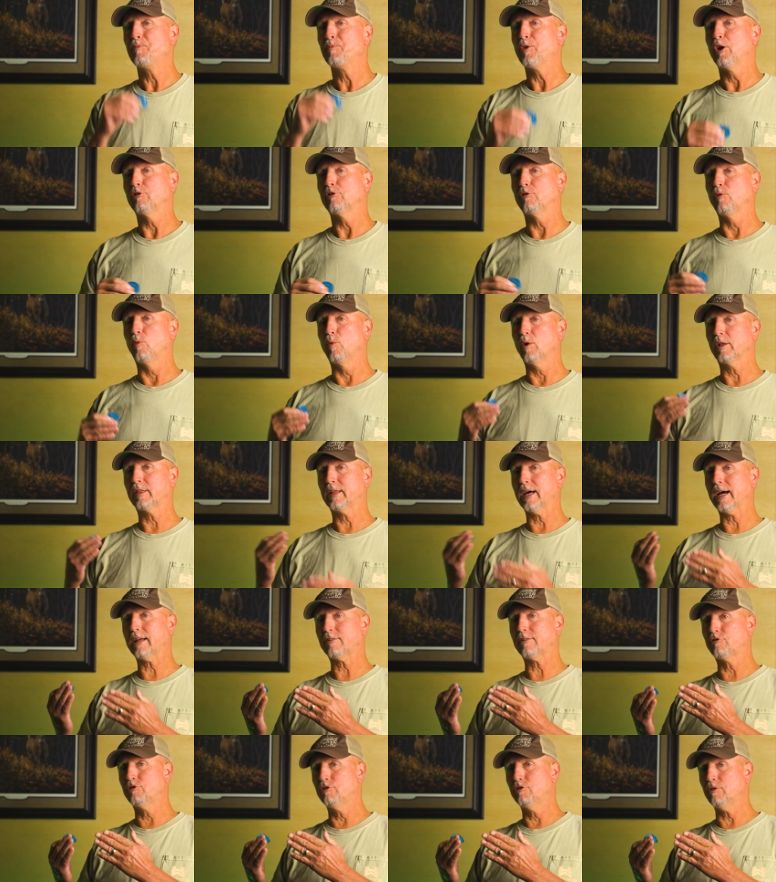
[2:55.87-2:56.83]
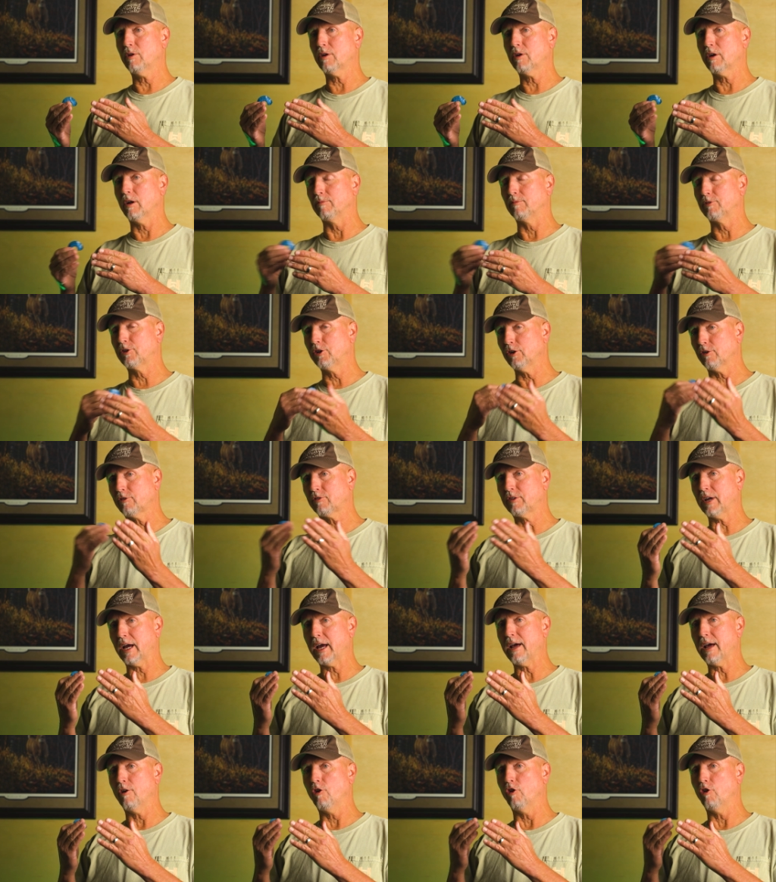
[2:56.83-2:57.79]
So what that's doing, I'm still
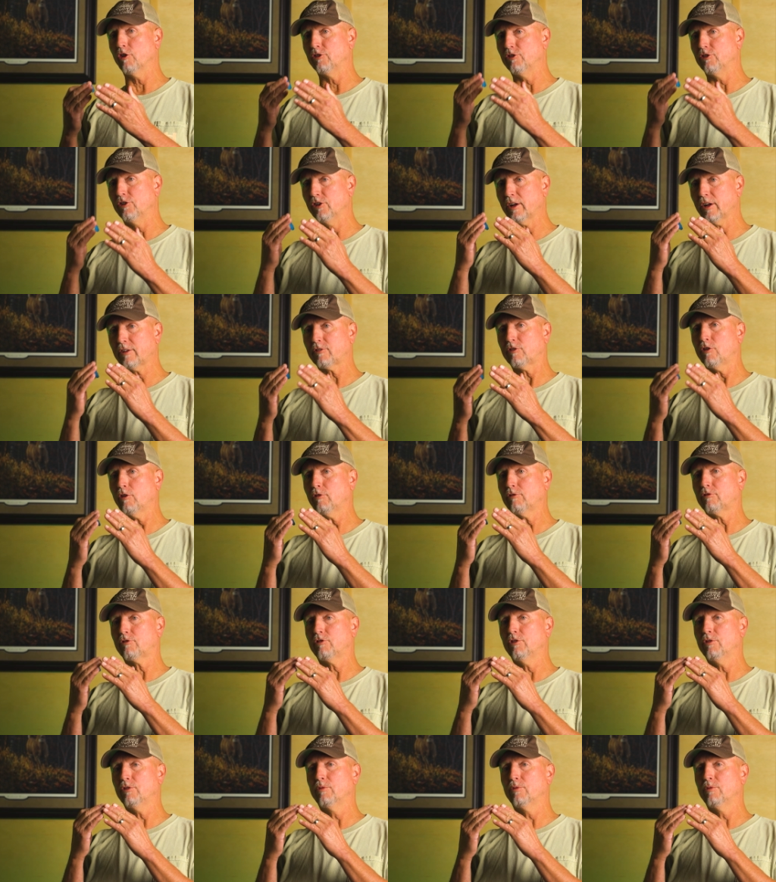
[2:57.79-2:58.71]
staying on just those two